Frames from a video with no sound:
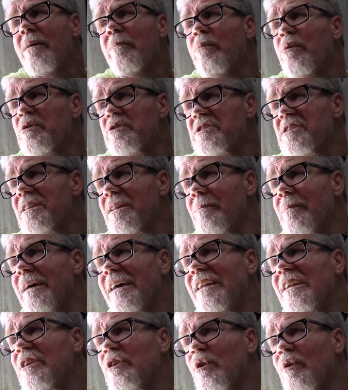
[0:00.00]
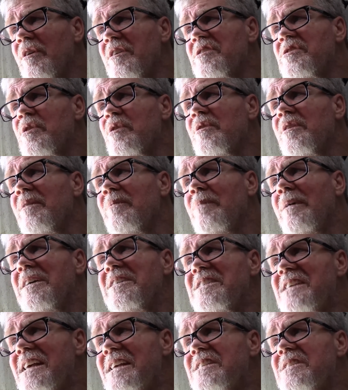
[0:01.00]
pushing the mandatory so the
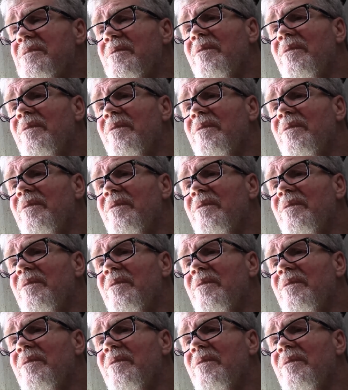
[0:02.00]
best has